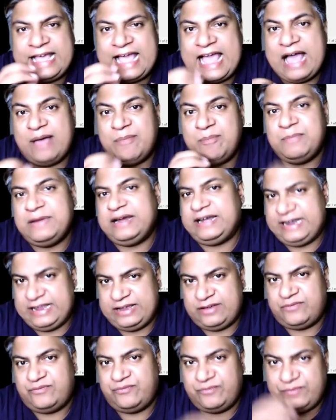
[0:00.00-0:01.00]
CAB
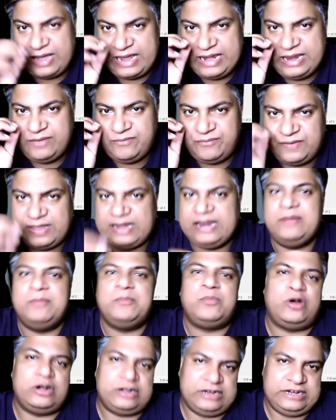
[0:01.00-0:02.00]
meeting. Very, very
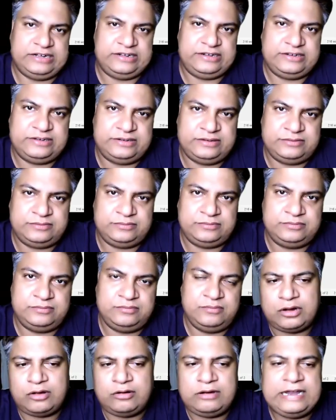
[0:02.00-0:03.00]
important.
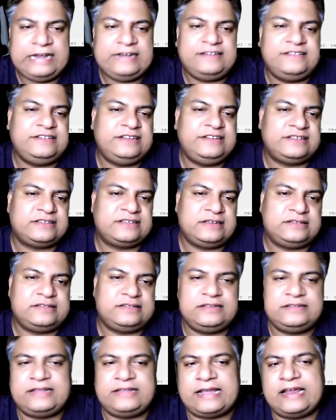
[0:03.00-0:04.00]
So now let's discuss
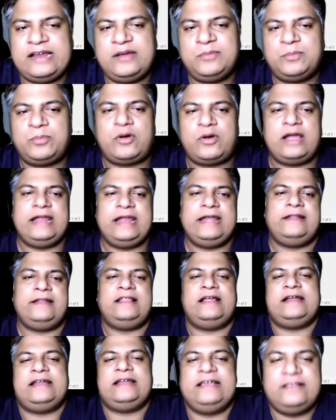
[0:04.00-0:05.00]
the second point,
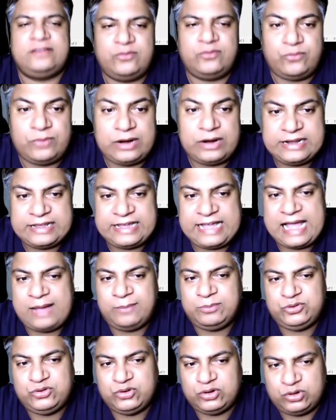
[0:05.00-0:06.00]
that is what
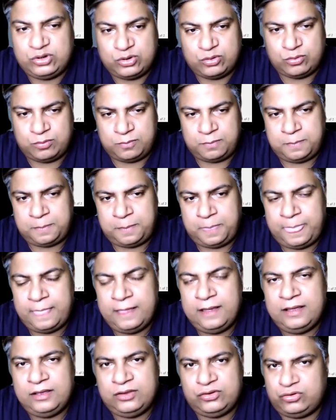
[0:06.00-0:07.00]
CAB should do.
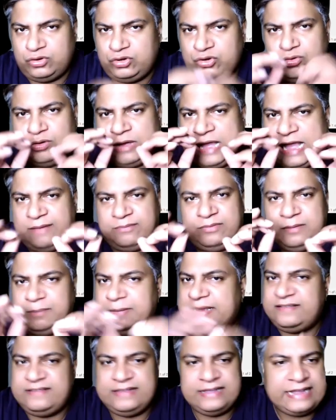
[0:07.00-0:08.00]
So you have the
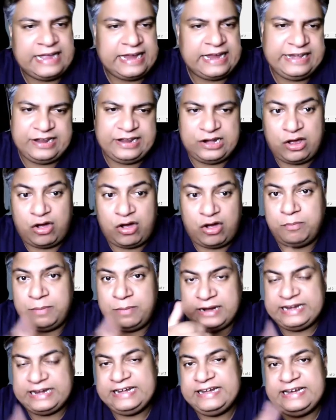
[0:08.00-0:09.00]
basic idea now,
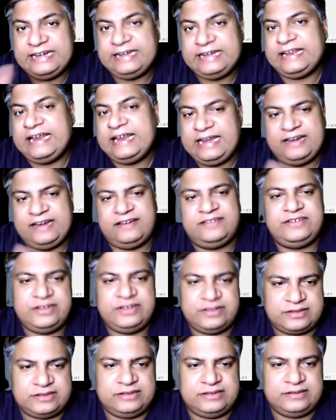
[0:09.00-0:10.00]
but in detail, let's
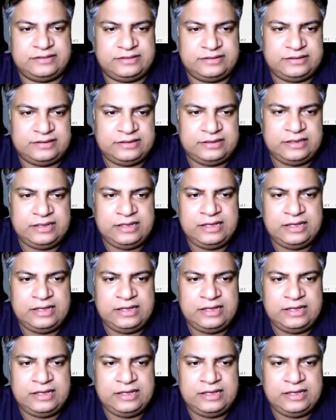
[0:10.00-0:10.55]
discuss.